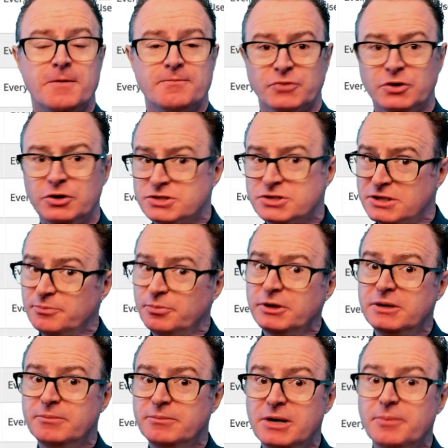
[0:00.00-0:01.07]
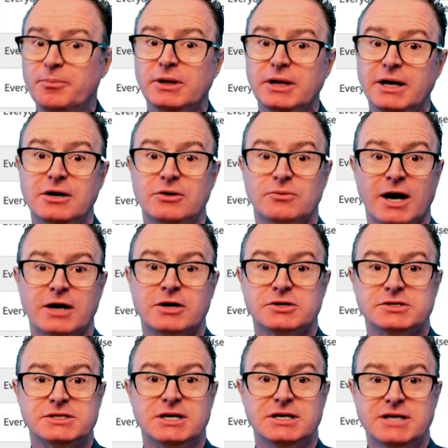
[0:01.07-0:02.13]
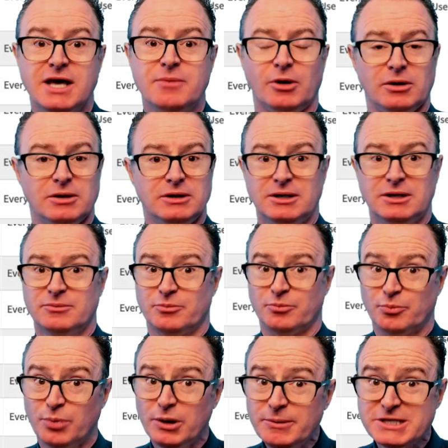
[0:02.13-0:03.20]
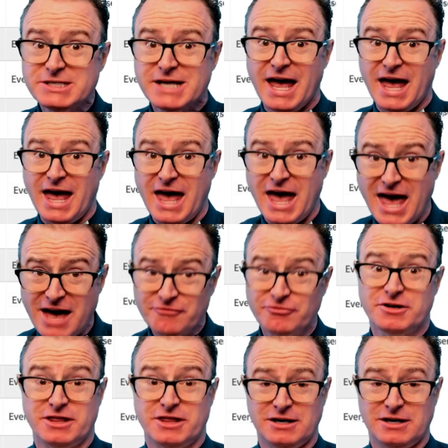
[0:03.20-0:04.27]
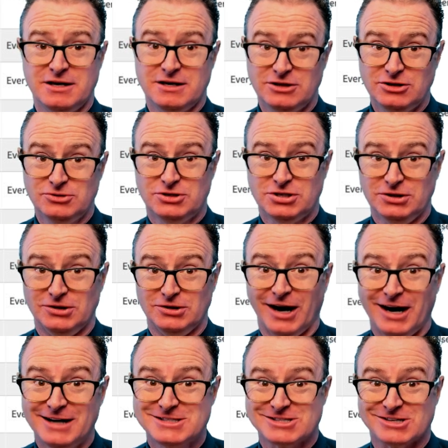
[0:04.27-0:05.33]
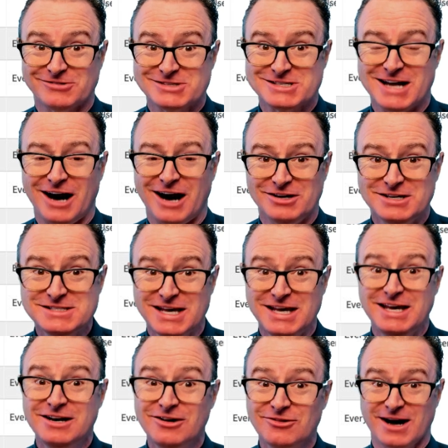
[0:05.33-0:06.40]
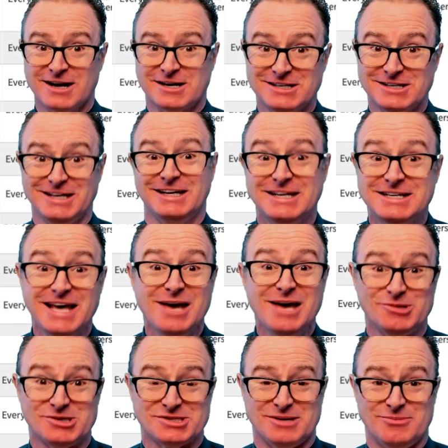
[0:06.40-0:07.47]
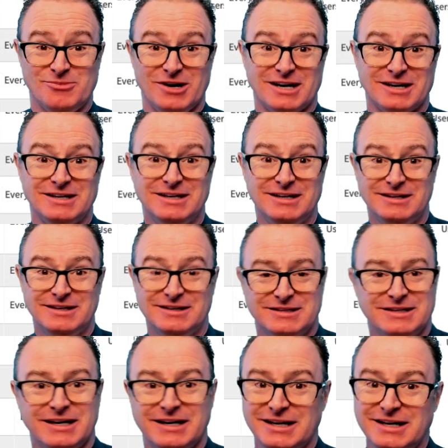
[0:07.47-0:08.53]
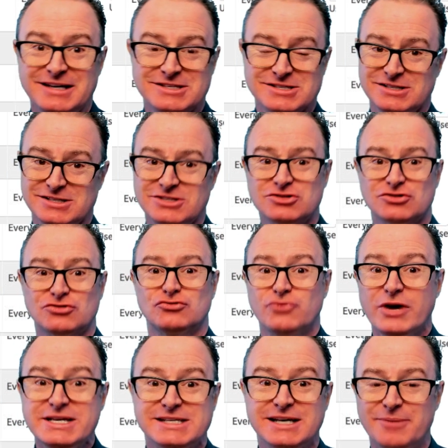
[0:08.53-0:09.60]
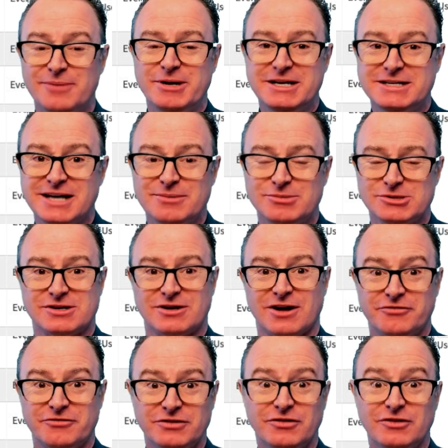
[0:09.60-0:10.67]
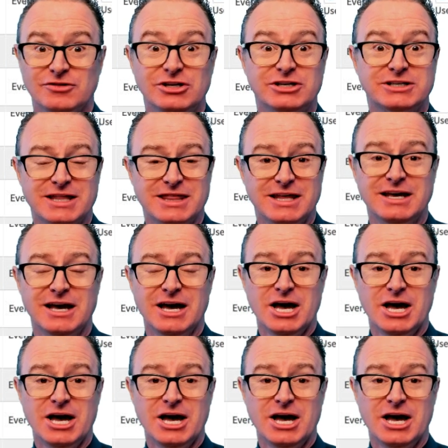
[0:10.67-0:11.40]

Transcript: you're simply manipulating records in a table. Pretty much everything you do on ServiceNow is in a record in a table somewhere. Okay, it's crazy how many tables there are. If you've ever looked, I think